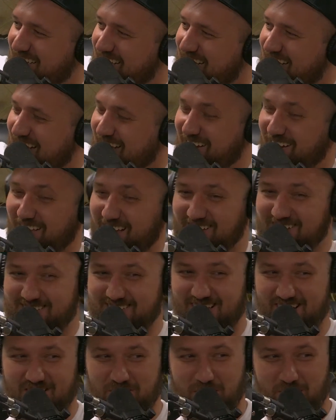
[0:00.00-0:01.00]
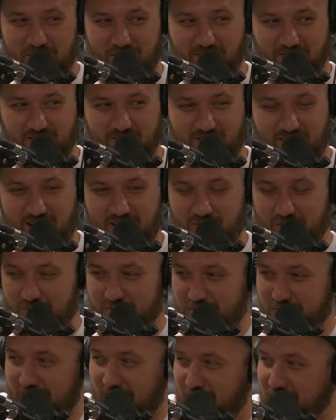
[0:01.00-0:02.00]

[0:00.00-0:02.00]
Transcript: and they're like, "Sit up here, General Fat